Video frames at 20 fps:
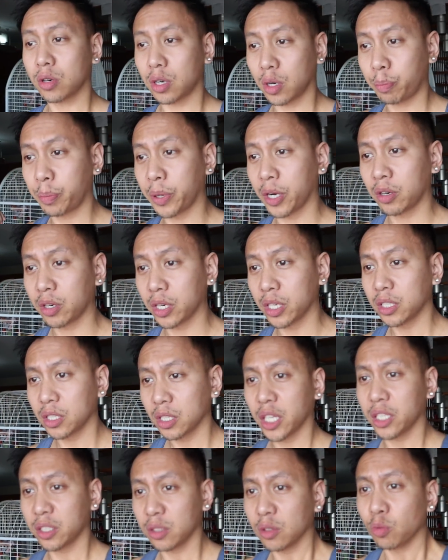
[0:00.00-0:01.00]
or a parrot,
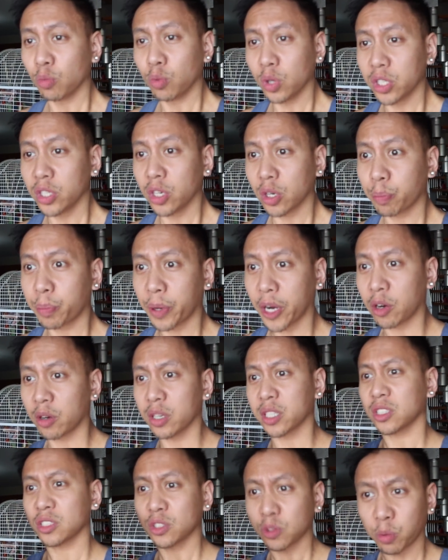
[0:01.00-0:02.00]
like, will your
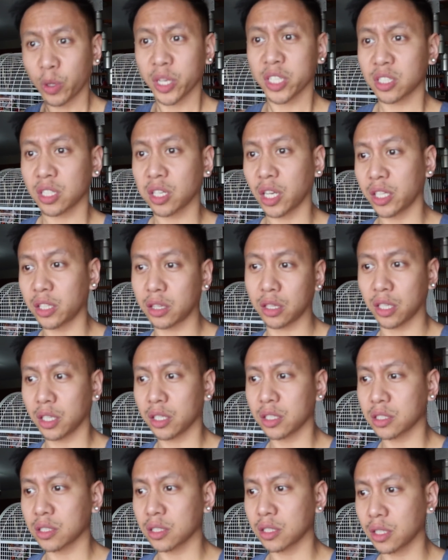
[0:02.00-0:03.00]
parrot switch like
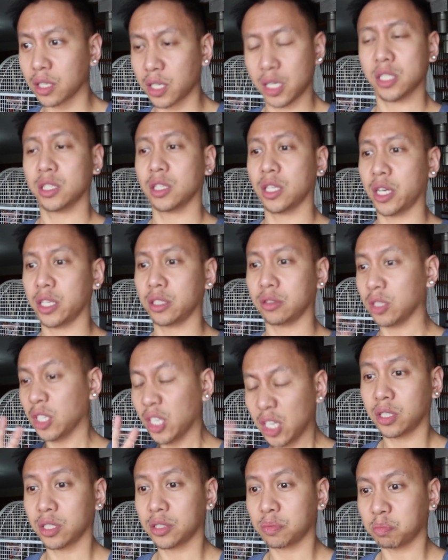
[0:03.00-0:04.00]
this and like
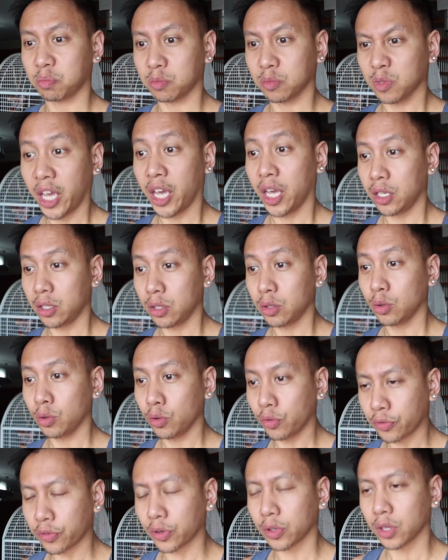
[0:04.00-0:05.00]
just hate
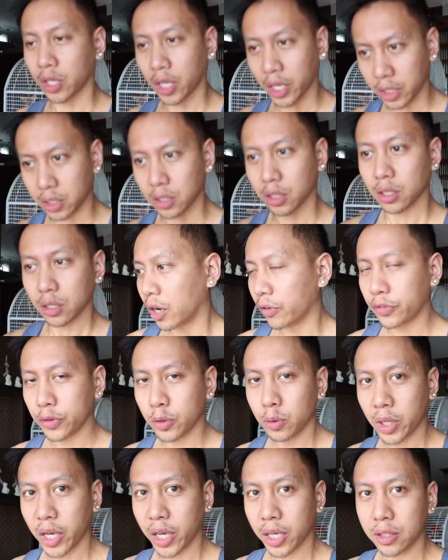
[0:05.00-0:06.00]
you for like a
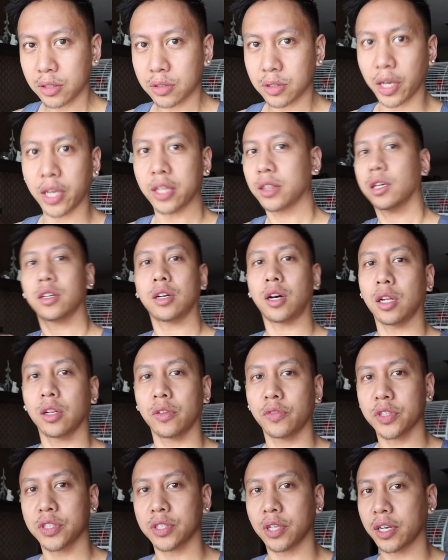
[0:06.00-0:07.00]
few days and then all
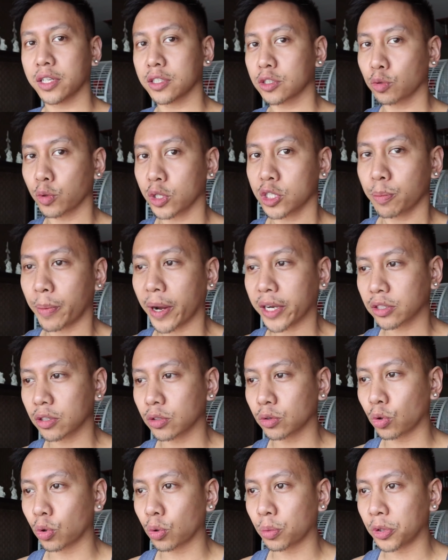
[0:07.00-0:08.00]
of a sudden switch back
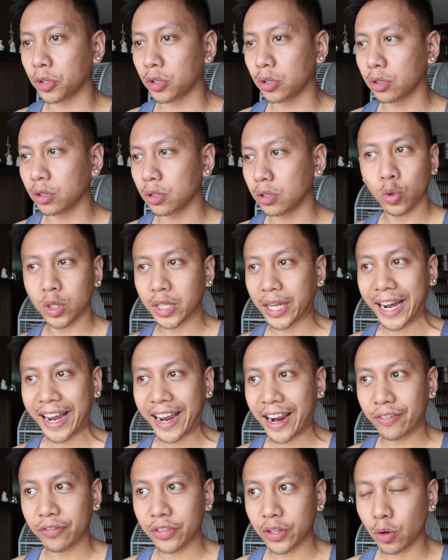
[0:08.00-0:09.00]
to normal? Will I
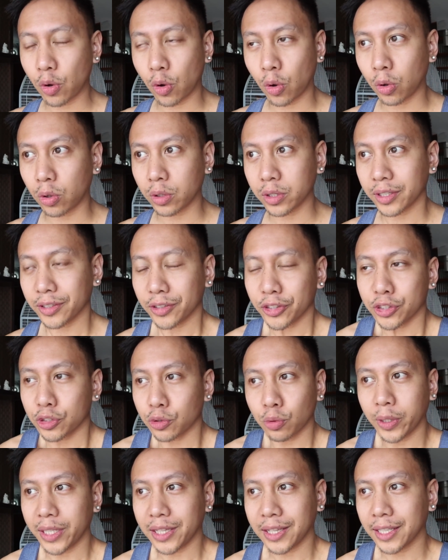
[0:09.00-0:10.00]
have the old
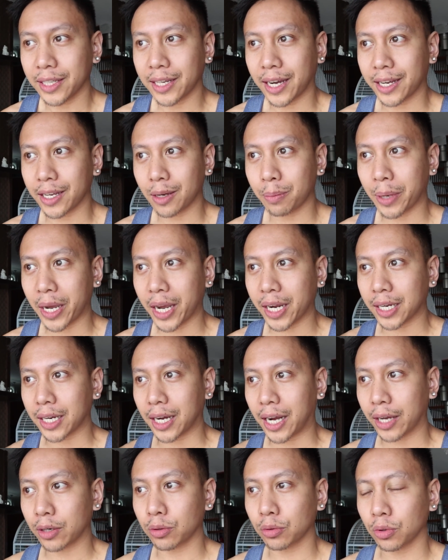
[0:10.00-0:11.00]
sweet Ligaya back?
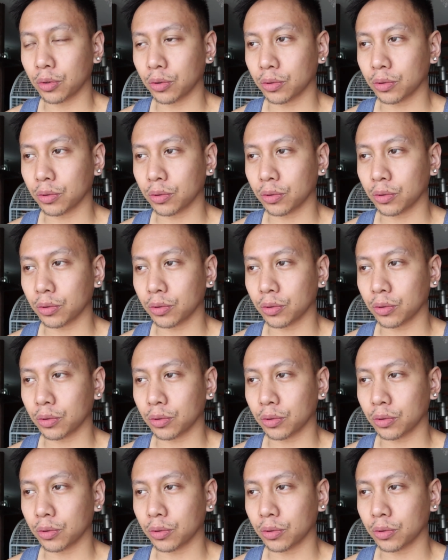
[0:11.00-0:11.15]
I don't